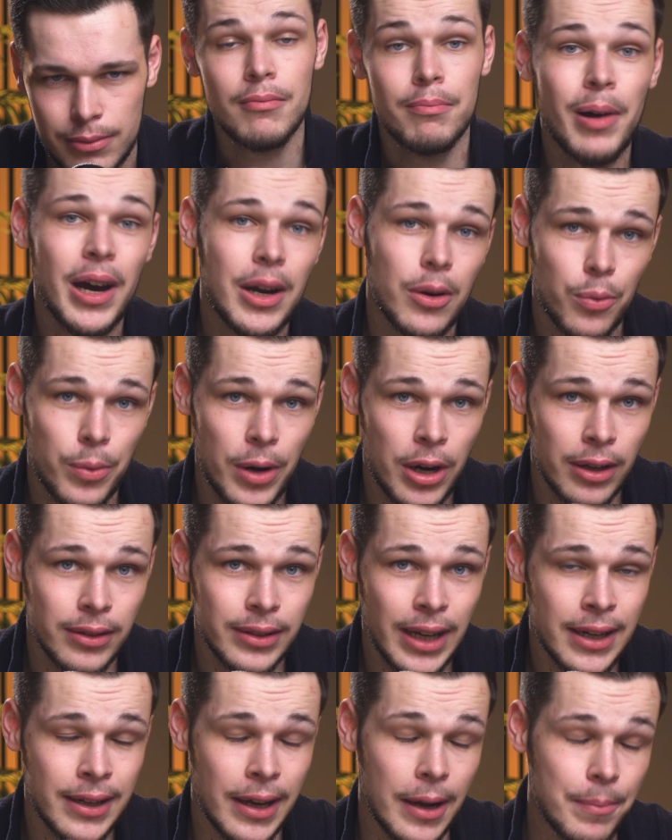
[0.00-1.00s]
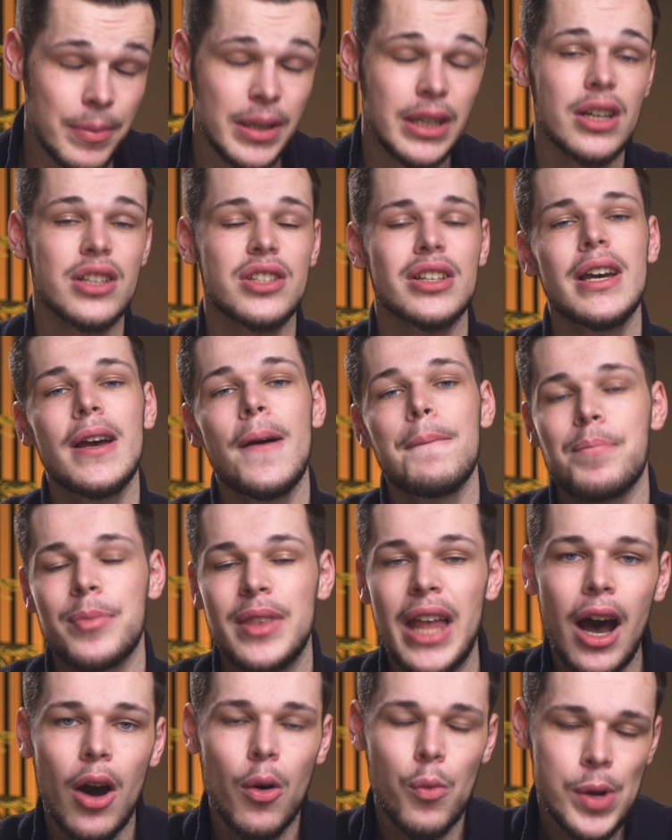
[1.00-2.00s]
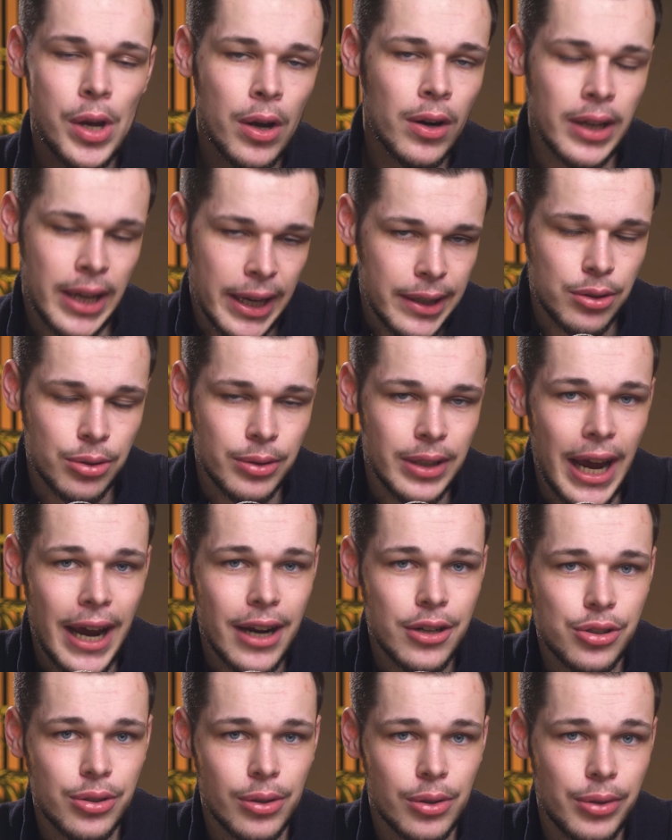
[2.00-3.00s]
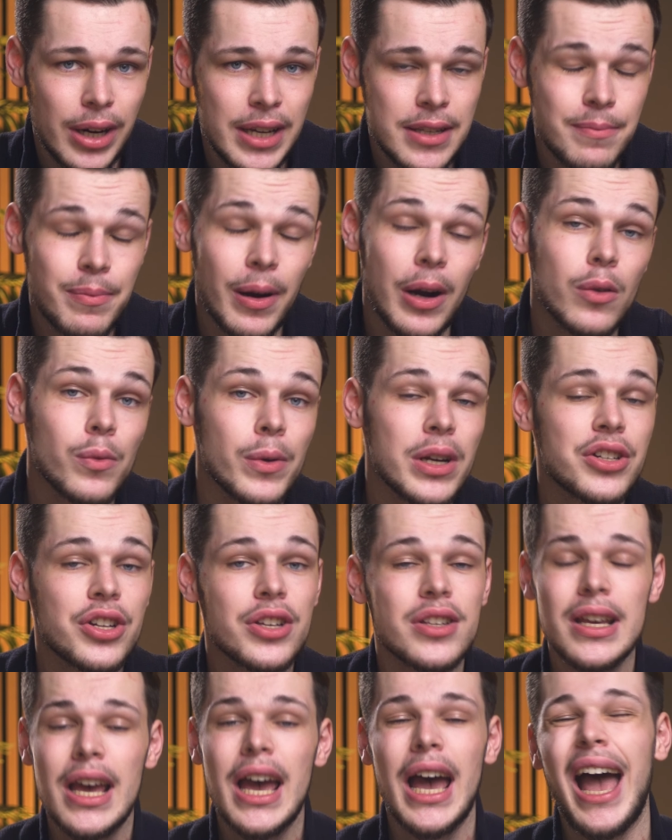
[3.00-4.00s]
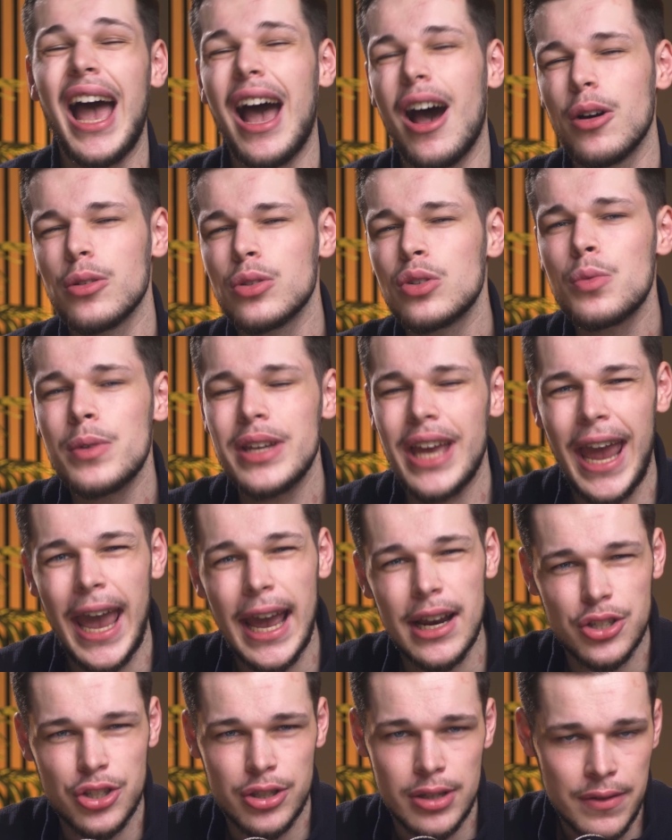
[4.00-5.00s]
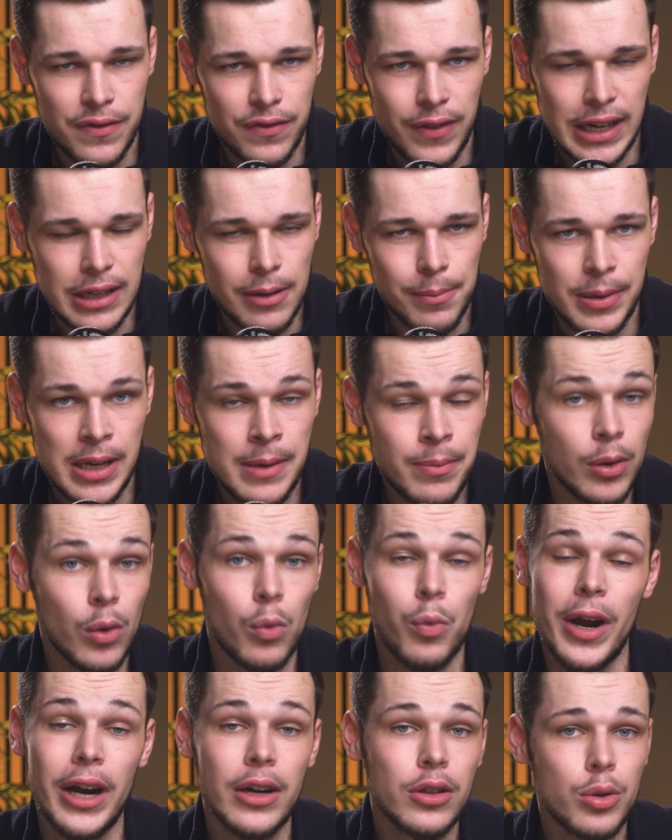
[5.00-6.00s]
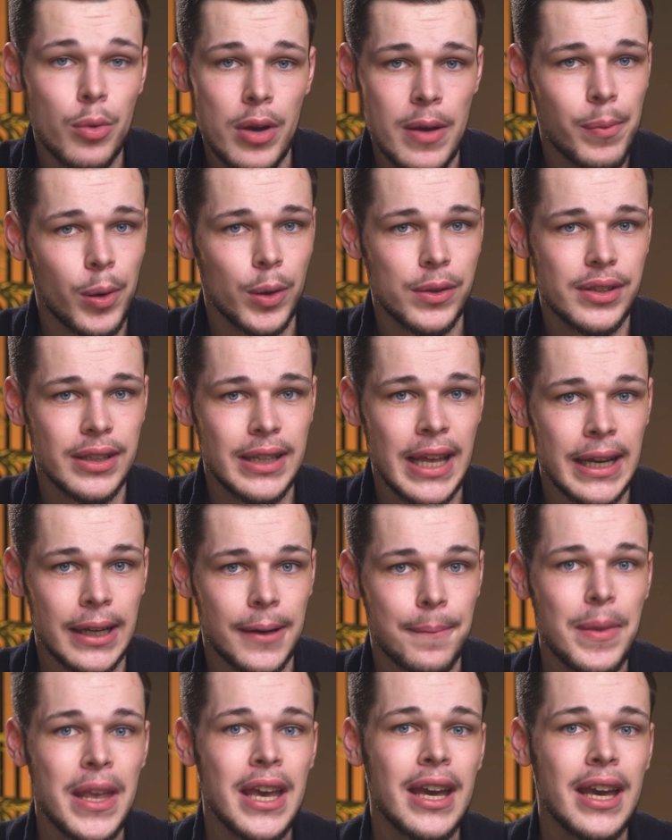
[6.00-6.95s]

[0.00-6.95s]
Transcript: But we're not done yet, because now we're going to get to the actual crazy part, which is how do we actually funnel people? Where do we put the link?